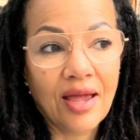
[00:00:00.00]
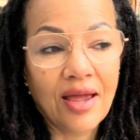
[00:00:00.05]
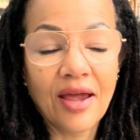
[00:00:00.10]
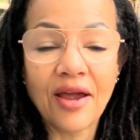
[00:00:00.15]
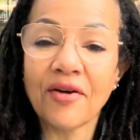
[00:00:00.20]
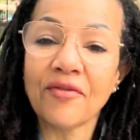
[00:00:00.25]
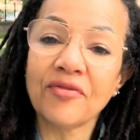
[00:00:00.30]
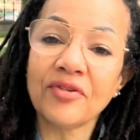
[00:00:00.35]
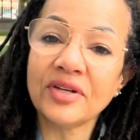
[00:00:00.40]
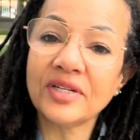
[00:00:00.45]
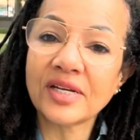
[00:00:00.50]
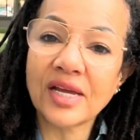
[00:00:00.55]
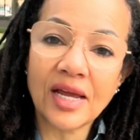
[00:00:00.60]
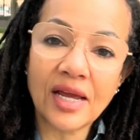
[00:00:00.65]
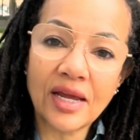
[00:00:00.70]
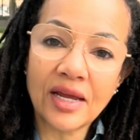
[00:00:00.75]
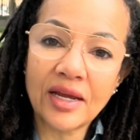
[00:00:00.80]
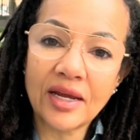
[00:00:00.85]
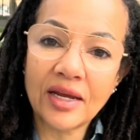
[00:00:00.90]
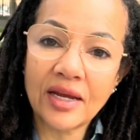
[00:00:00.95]
Every
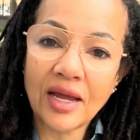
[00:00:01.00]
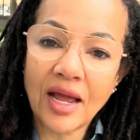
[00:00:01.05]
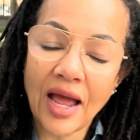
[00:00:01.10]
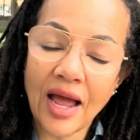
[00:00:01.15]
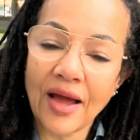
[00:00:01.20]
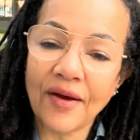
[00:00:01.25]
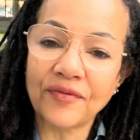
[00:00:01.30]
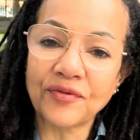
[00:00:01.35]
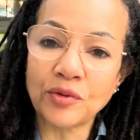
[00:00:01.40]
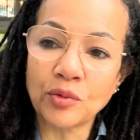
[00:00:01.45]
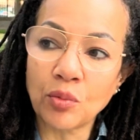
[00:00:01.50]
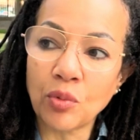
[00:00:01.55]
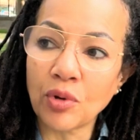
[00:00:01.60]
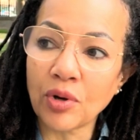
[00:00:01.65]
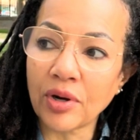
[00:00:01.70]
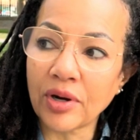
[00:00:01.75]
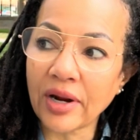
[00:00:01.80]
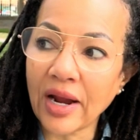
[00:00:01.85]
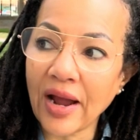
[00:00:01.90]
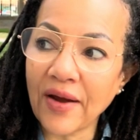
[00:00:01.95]
day after
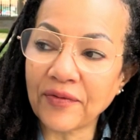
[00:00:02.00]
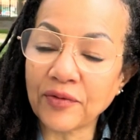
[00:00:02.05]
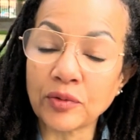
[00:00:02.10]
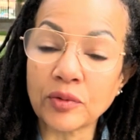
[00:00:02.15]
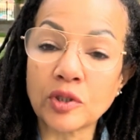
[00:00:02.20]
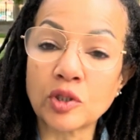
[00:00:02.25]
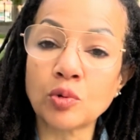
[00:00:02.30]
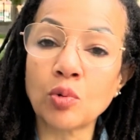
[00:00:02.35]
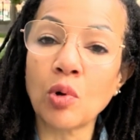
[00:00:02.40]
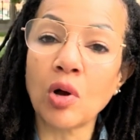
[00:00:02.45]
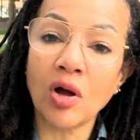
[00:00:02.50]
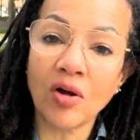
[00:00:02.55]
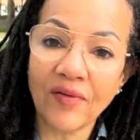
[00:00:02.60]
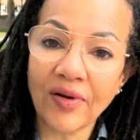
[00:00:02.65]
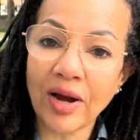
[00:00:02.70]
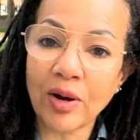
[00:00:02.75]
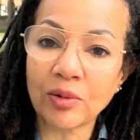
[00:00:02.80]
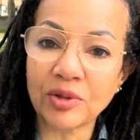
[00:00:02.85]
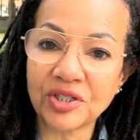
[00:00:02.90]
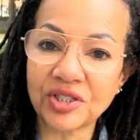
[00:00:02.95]
work, after a
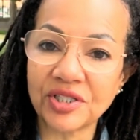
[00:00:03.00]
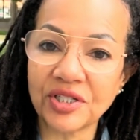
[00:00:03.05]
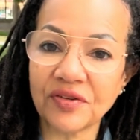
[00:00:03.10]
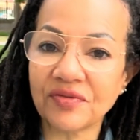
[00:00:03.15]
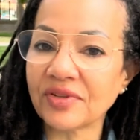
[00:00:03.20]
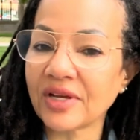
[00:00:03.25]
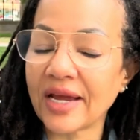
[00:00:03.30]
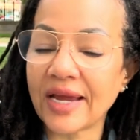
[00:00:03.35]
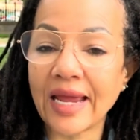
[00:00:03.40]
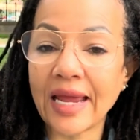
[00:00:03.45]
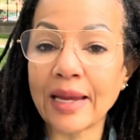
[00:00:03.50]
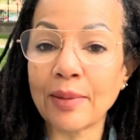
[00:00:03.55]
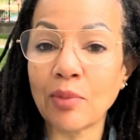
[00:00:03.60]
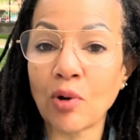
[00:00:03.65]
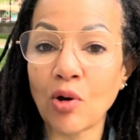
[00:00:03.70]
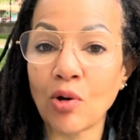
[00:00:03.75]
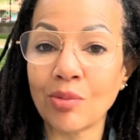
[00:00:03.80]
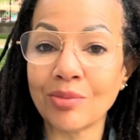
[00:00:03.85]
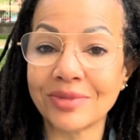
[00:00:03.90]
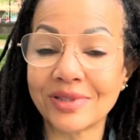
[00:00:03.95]
12-hour shift, I came
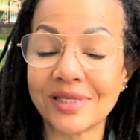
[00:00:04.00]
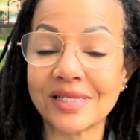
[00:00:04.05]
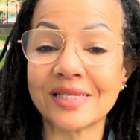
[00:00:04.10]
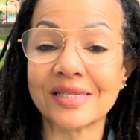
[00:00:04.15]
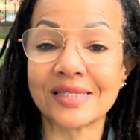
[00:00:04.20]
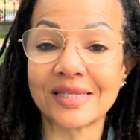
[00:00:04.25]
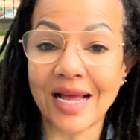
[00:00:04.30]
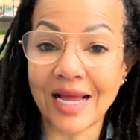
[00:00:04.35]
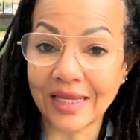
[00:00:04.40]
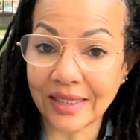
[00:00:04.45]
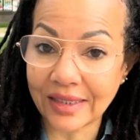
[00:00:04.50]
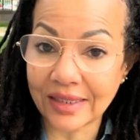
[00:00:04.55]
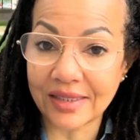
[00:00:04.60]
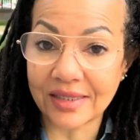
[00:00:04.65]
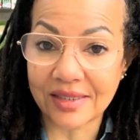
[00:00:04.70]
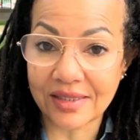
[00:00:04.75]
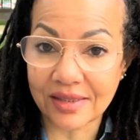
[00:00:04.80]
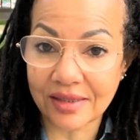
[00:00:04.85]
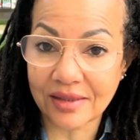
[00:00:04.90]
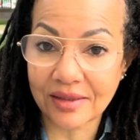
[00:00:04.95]
home to silence.